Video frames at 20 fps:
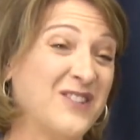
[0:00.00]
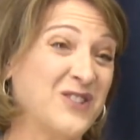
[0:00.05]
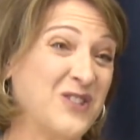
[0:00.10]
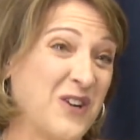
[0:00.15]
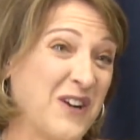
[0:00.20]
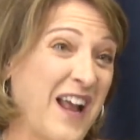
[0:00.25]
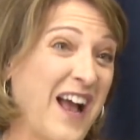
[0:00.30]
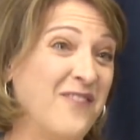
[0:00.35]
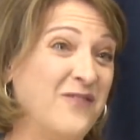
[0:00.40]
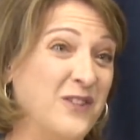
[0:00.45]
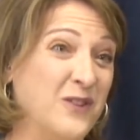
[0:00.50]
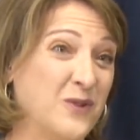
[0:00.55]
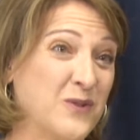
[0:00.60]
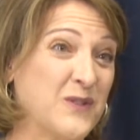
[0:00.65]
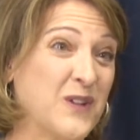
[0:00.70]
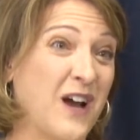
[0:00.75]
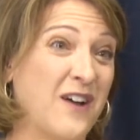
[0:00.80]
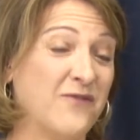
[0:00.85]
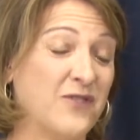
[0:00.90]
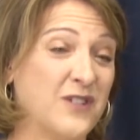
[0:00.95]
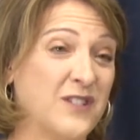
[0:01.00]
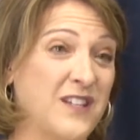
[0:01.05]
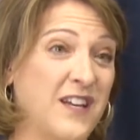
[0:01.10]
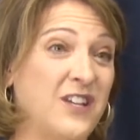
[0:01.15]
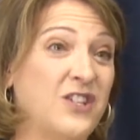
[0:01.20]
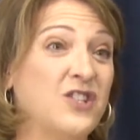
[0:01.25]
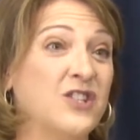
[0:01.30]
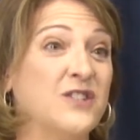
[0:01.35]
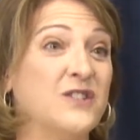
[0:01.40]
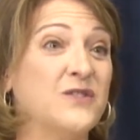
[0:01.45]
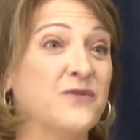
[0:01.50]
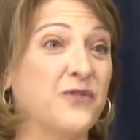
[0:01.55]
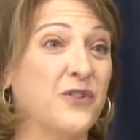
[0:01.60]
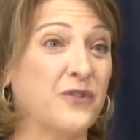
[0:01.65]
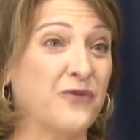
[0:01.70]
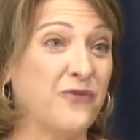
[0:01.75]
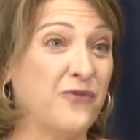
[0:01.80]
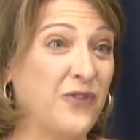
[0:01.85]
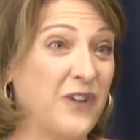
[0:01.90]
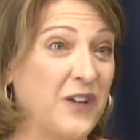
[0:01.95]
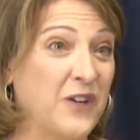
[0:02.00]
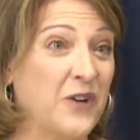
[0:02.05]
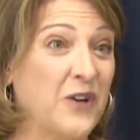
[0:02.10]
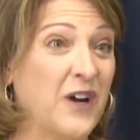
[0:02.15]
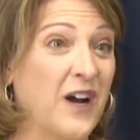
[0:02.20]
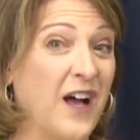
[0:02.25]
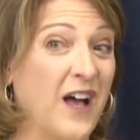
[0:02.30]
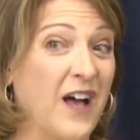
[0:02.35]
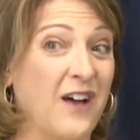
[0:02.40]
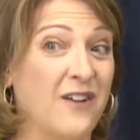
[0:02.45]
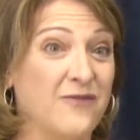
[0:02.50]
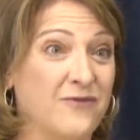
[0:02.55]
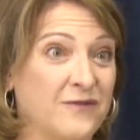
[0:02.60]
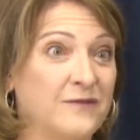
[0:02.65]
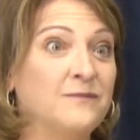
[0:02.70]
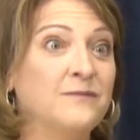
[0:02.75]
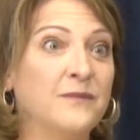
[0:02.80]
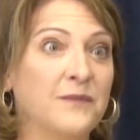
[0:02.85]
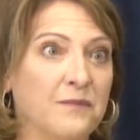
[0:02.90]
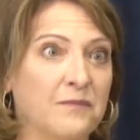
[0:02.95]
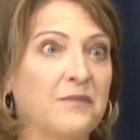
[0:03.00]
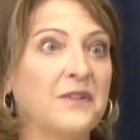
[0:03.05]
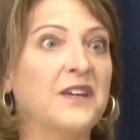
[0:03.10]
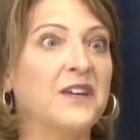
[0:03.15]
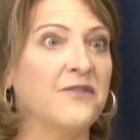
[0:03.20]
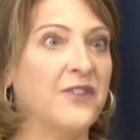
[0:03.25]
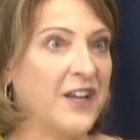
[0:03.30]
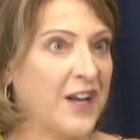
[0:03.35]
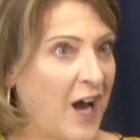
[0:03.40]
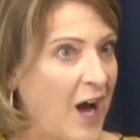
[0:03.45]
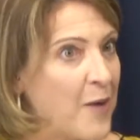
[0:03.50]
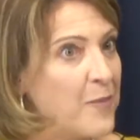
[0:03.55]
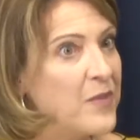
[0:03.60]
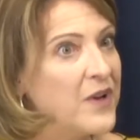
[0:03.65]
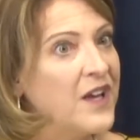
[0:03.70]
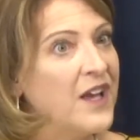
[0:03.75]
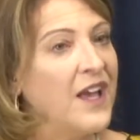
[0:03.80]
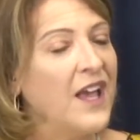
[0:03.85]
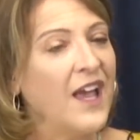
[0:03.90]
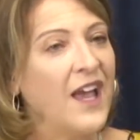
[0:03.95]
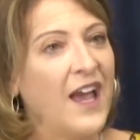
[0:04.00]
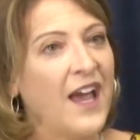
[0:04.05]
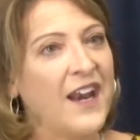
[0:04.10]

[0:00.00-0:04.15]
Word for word: start having those conversations for fear of giving up. Mm-hmm.